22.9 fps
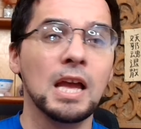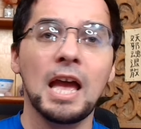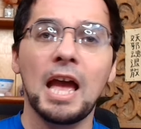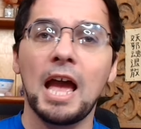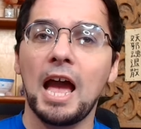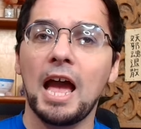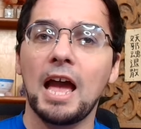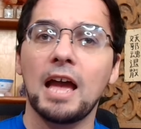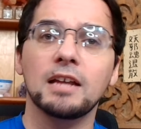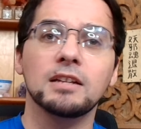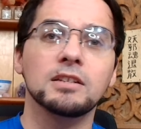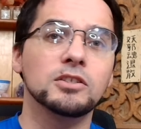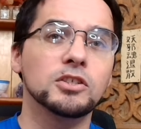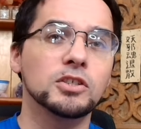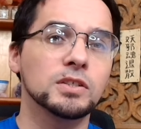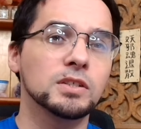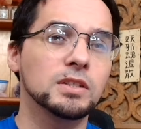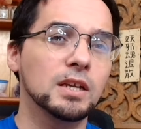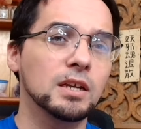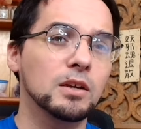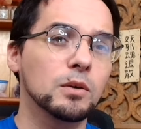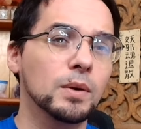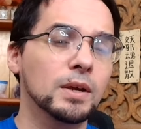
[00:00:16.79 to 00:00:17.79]
And just
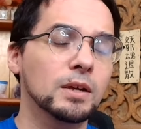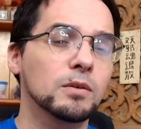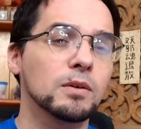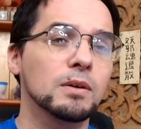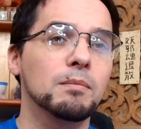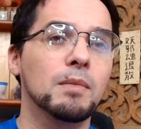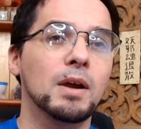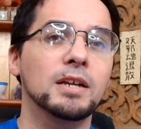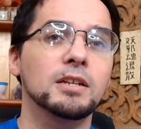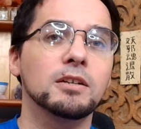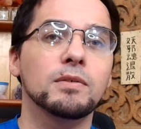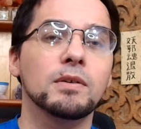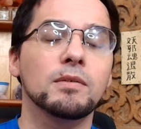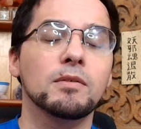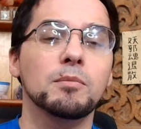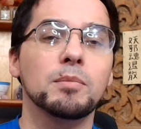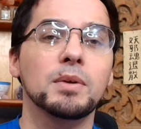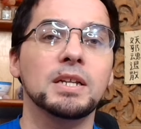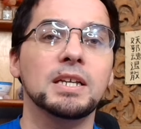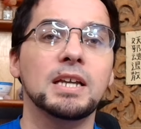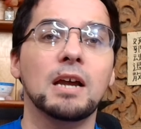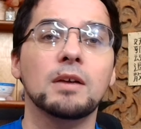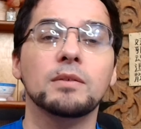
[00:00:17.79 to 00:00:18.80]
a quick reminder for
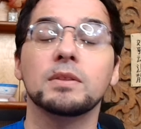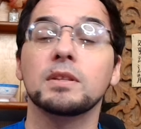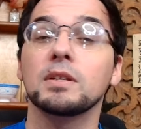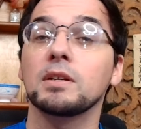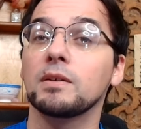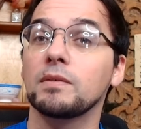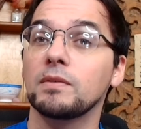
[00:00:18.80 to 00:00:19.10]
everybody out there,